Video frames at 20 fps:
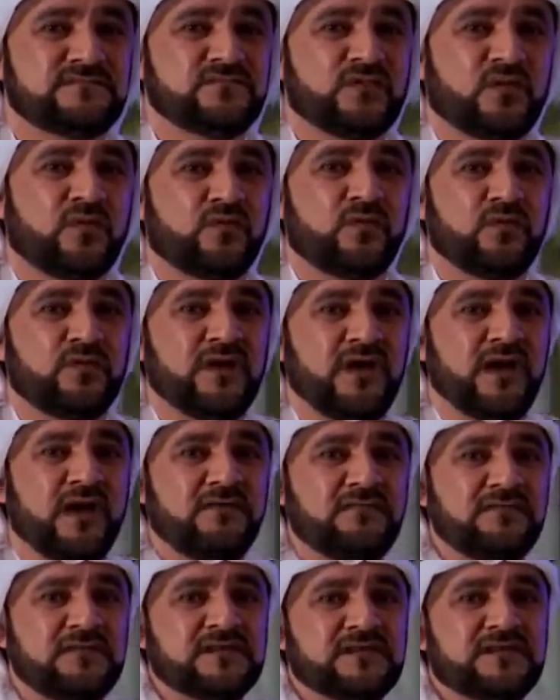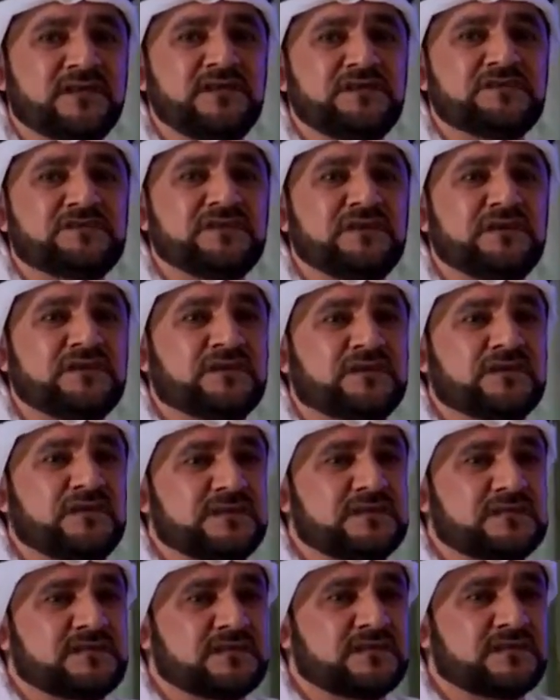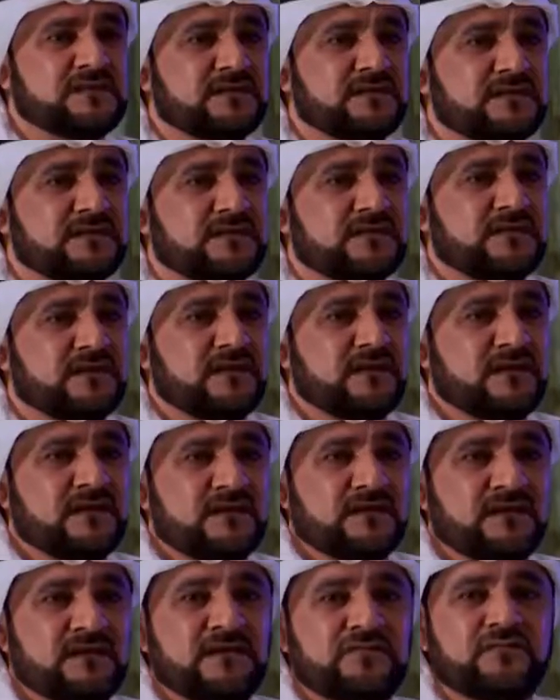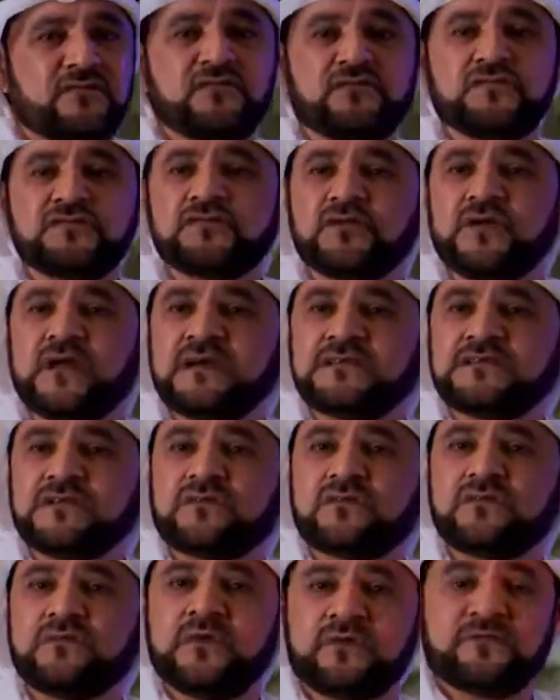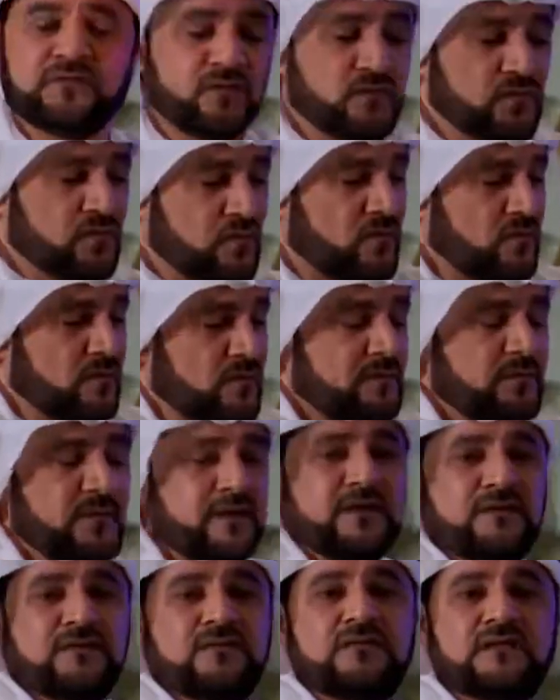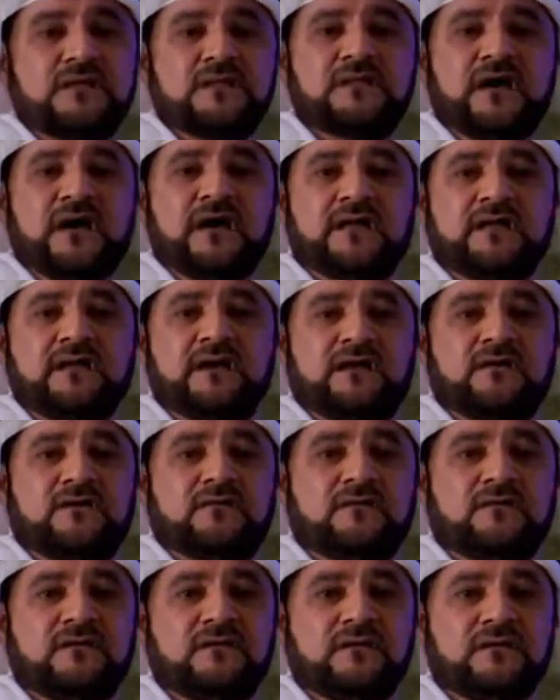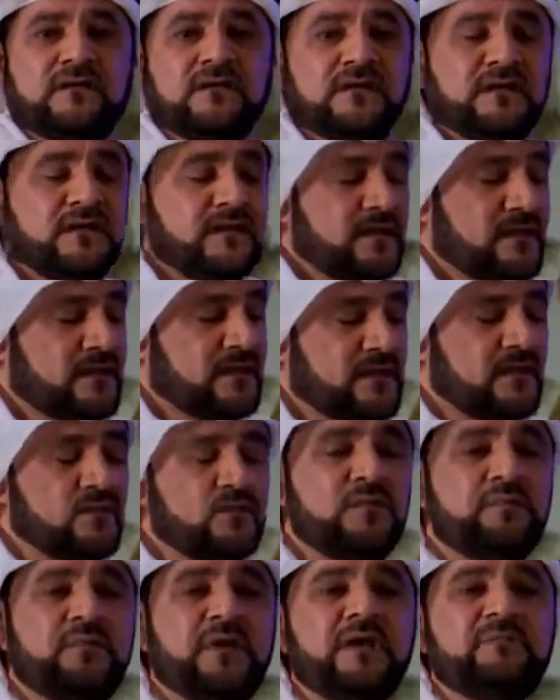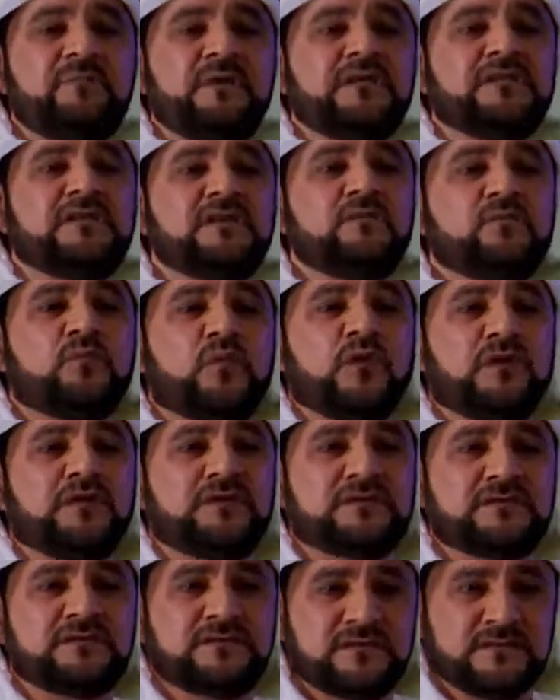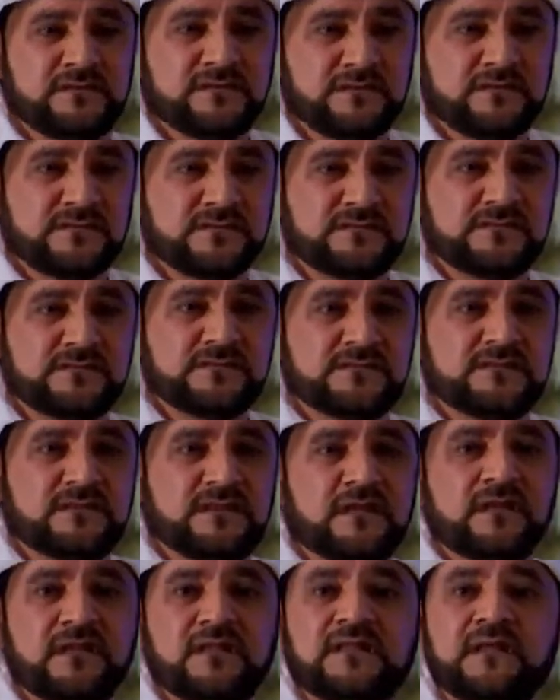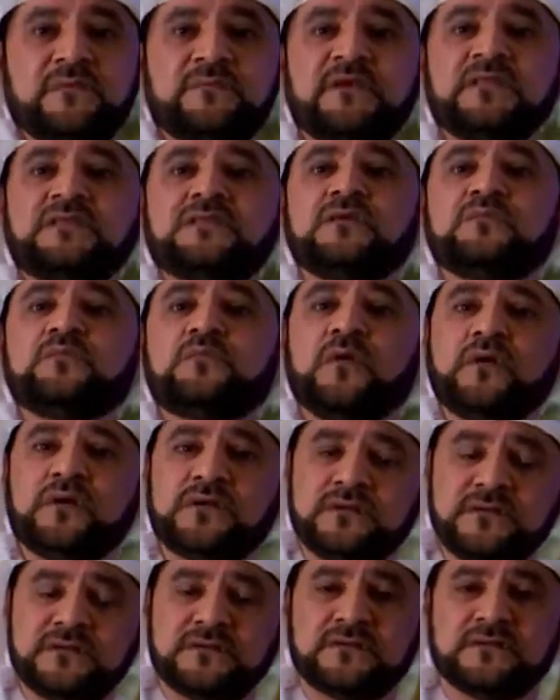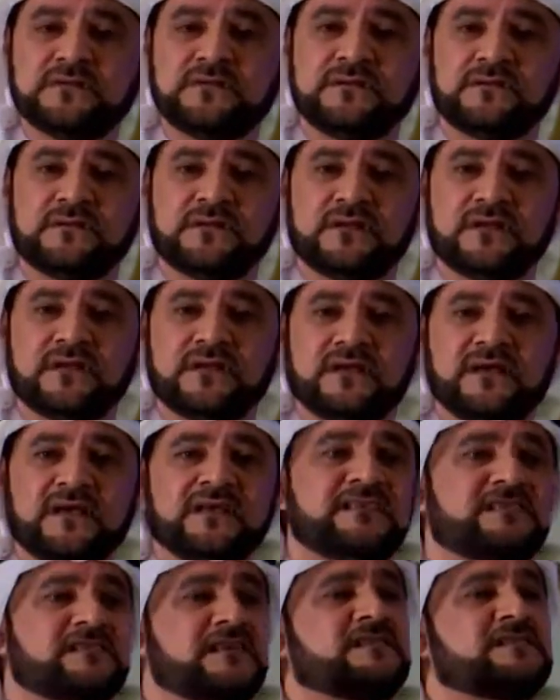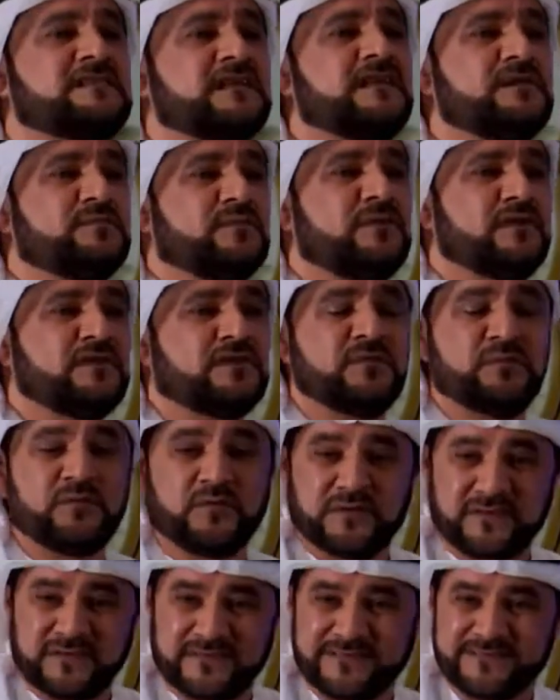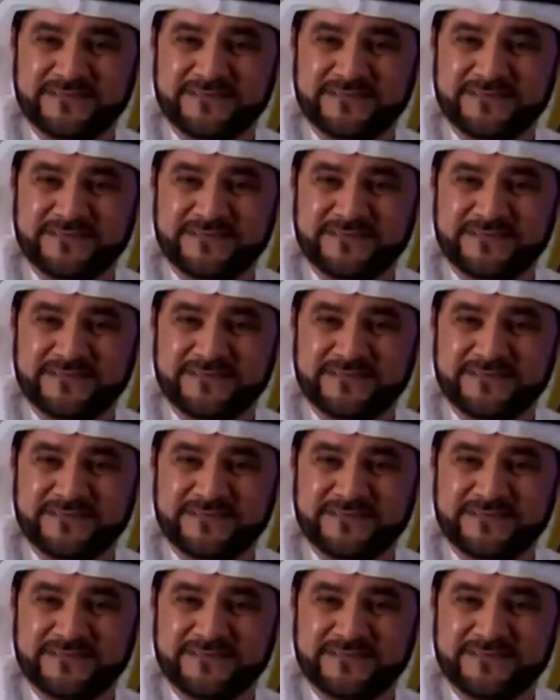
When you have the 3 circles, if you visualize it to me, if you throw them here on the die now, there will be a meeting point. The meeting point is sustainability point.